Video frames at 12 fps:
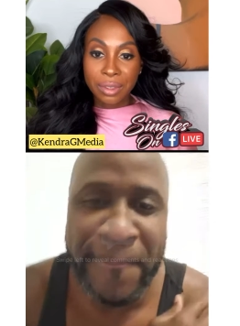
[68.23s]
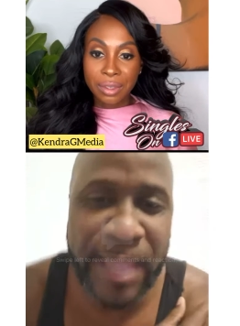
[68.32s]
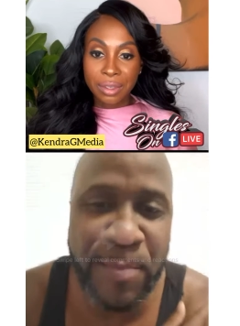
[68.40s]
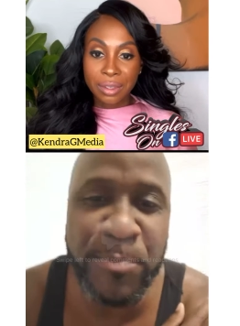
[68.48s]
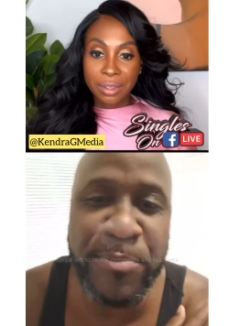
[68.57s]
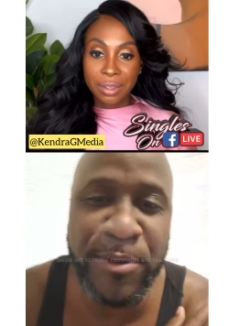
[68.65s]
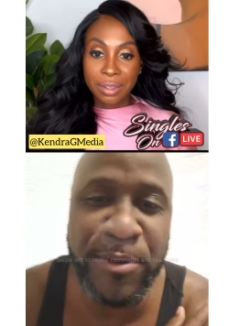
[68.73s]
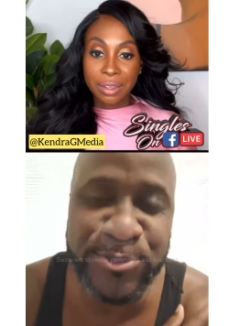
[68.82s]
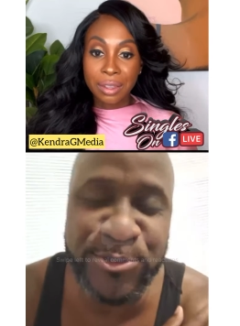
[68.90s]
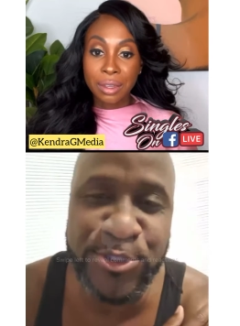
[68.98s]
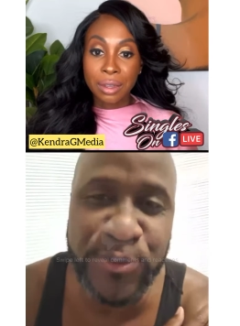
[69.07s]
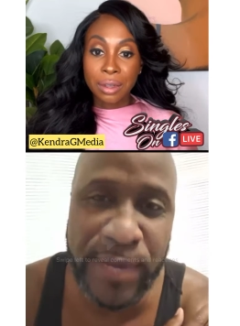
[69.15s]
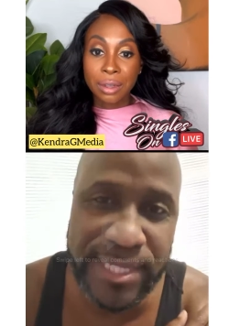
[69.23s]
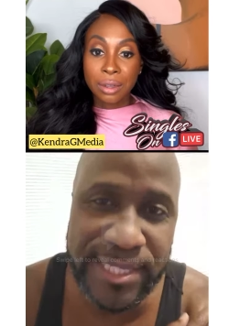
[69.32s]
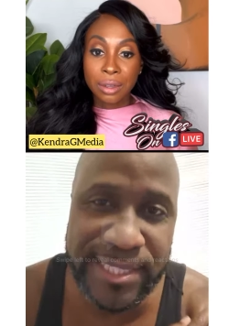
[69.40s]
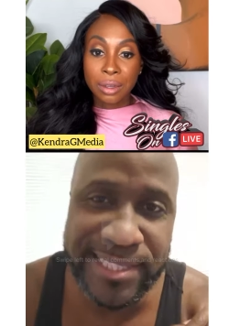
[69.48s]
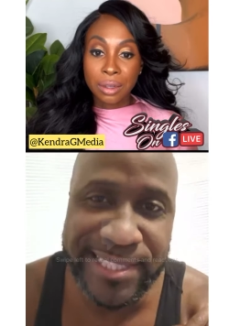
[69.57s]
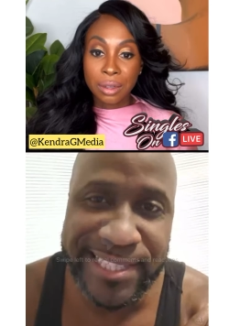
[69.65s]
Speaker 1: I'm a personal
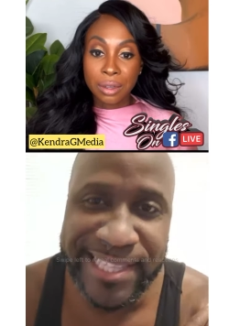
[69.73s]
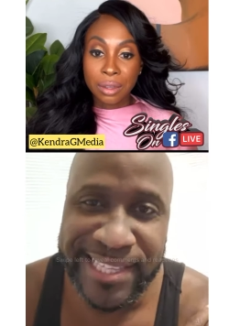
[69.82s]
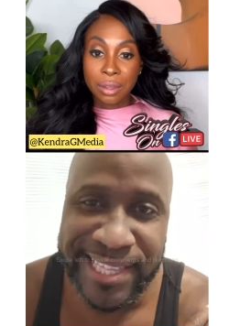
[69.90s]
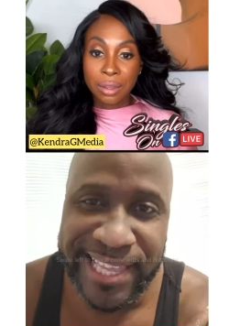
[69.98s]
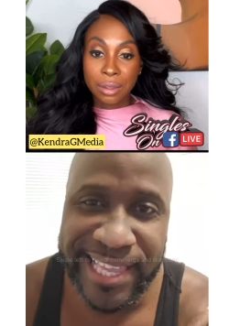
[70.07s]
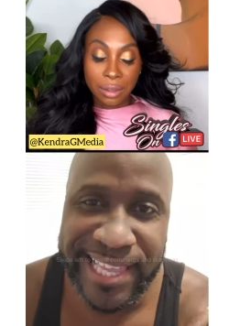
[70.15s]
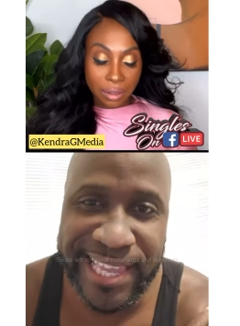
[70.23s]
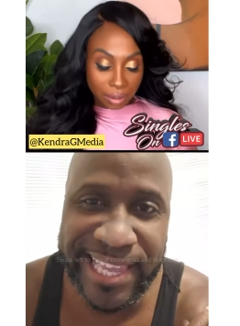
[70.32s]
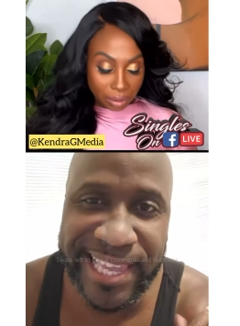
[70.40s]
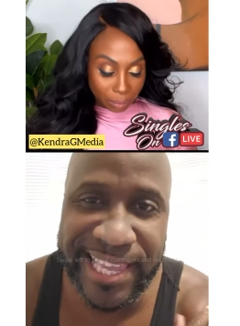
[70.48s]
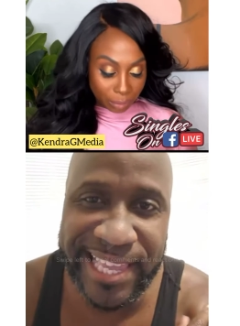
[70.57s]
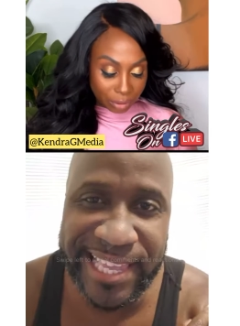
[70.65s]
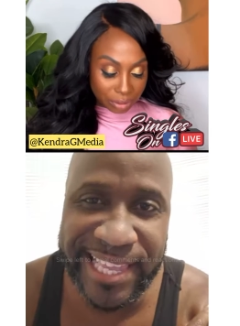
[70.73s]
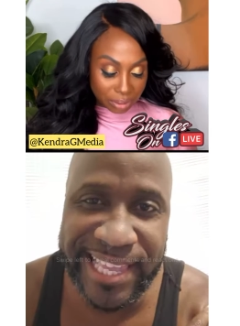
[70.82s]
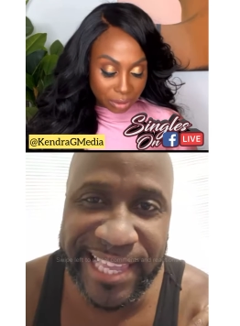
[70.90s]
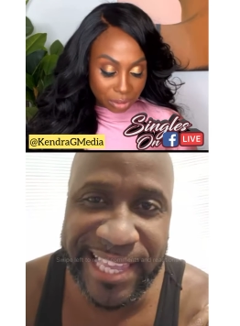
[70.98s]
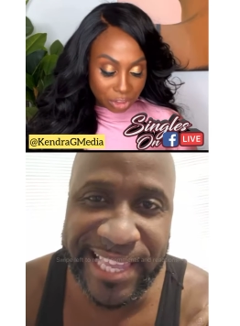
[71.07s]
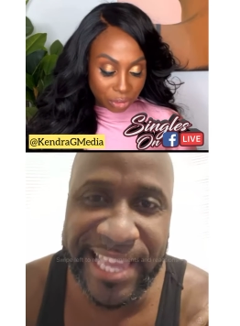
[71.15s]
trainer.
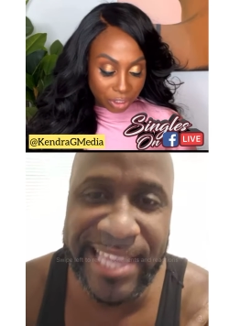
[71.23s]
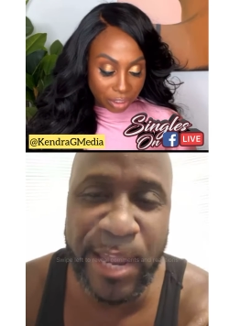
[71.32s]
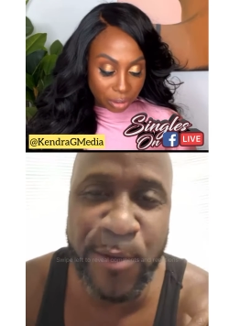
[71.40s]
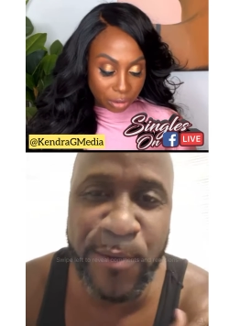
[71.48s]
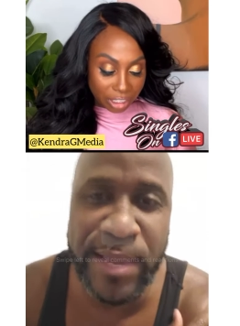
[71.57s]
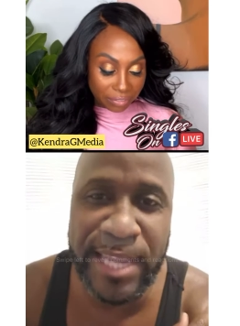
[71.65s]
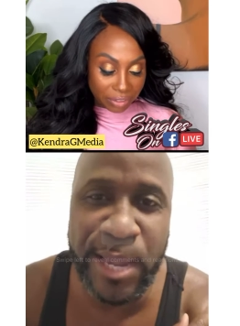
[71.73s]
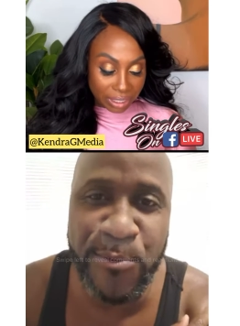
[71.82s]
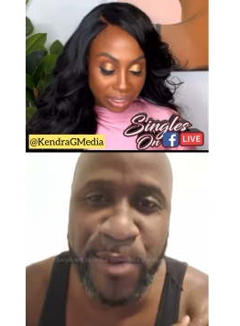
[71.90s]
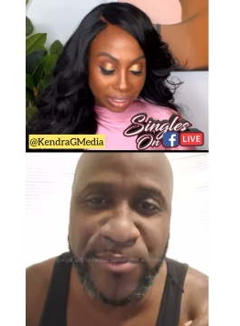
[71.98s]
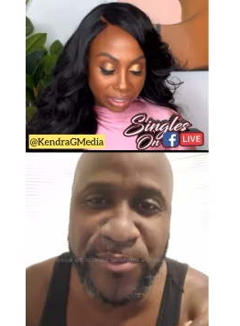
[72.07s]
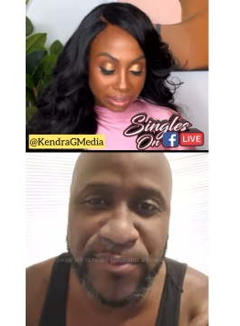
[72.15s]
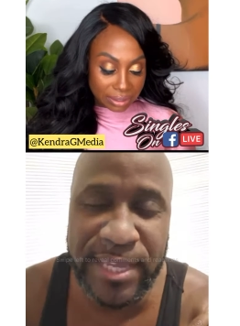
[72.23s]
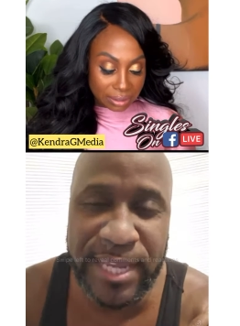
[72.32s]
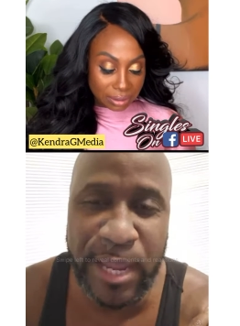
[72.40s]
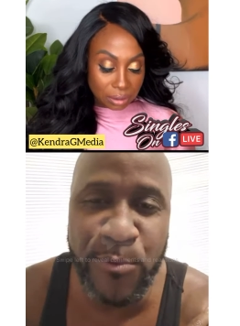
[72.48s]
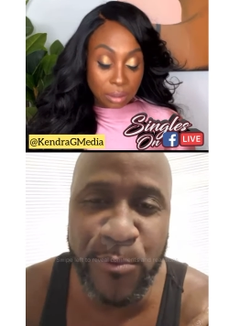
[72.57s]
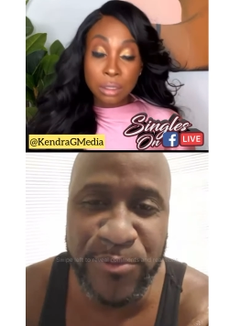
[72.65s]
Speaker 2: Personal trainer. And I, and I work kids?
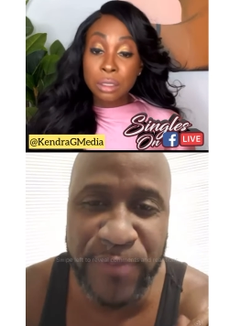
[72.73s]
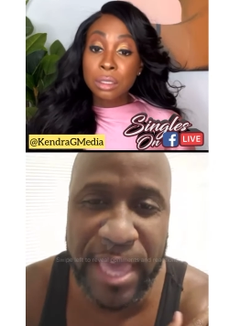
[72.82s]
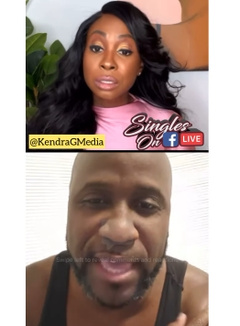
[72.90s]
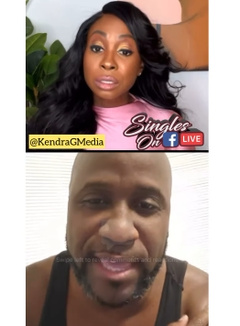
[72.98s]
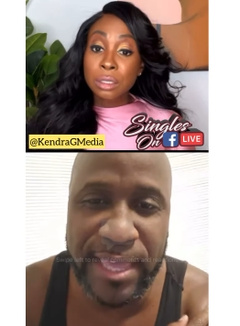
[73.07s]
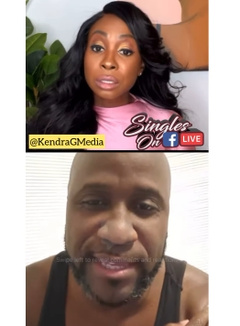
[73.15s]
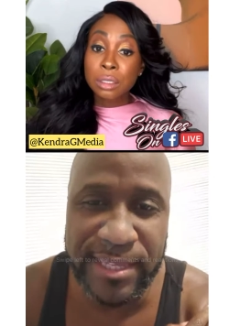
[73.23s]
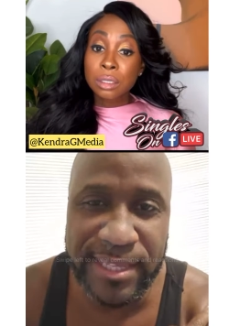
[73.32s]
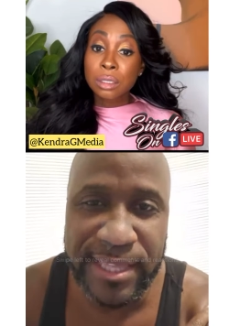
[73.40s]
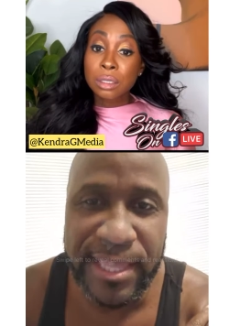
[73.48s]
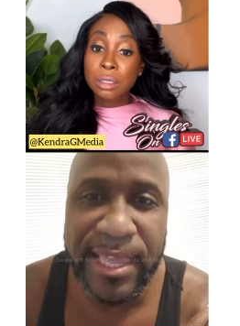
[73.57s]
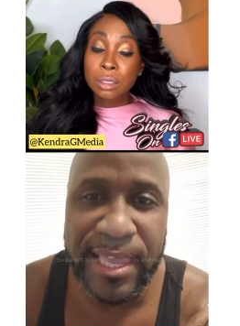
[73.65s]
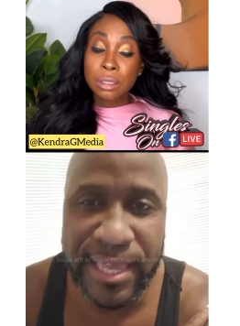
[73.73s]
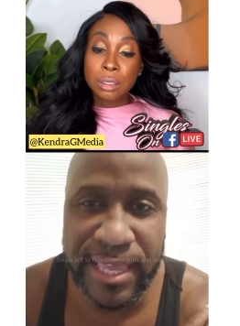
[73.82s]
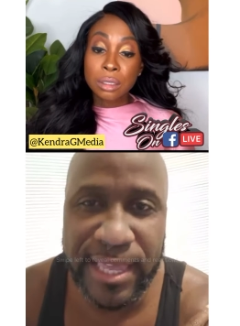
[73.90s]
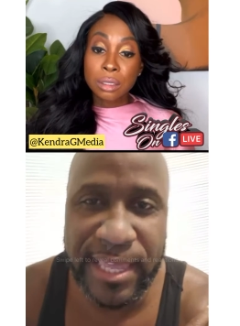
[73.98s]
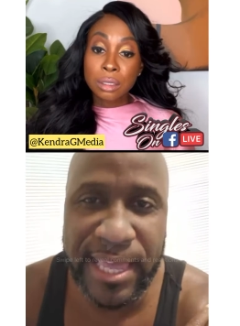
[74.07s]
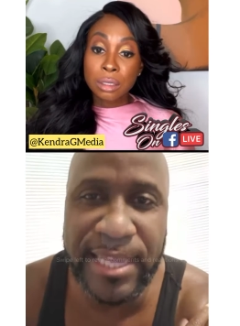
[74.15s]
and I
Speaker 1: work
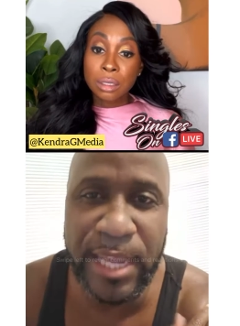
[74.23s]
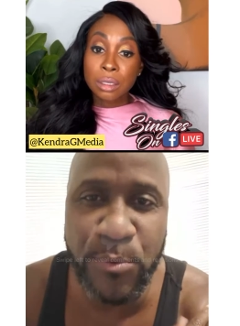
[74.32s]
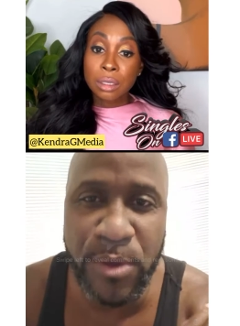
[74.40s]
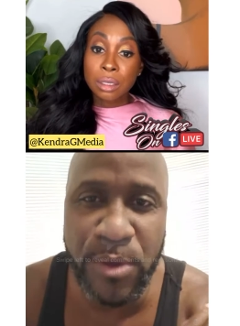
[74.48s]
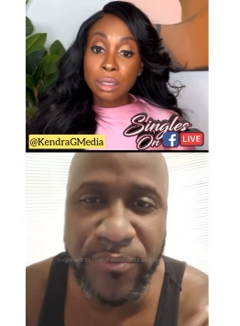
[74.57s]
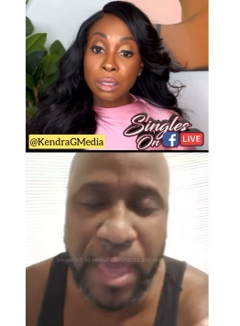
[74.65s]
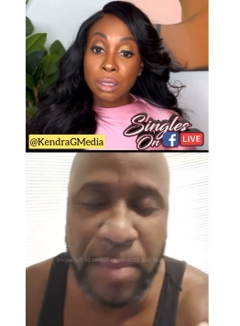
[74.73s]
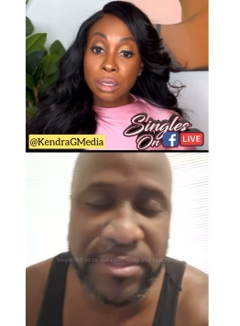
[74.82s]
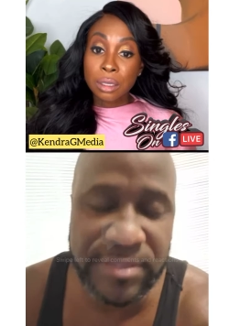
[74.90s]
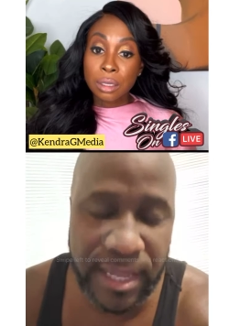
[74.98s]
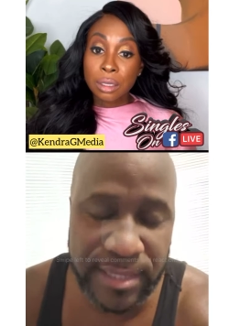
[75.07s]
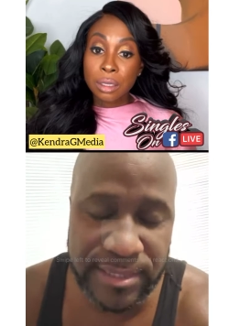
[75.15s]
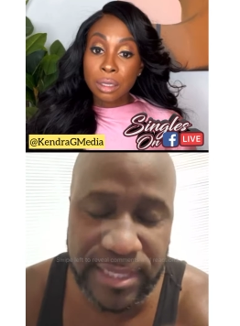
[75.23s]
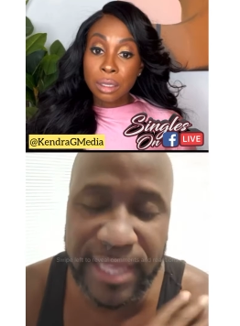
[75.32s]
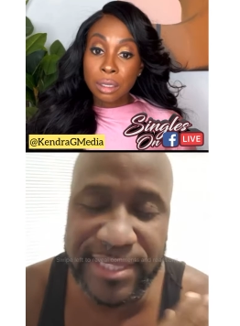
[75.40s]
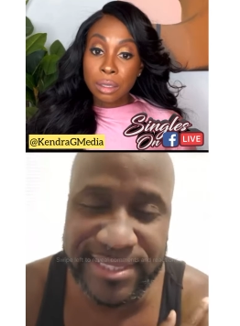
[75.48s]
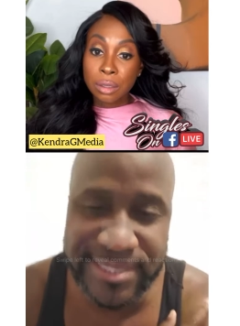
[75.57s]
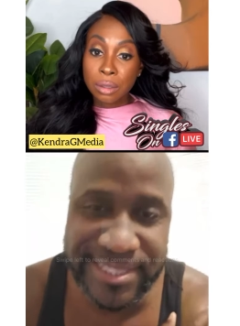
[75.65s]
and I work for Amazon.
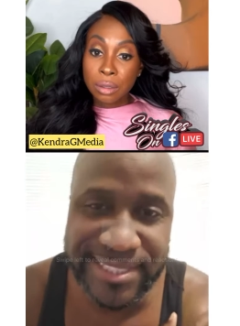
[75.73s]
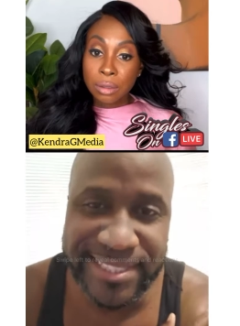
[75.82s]
Yes.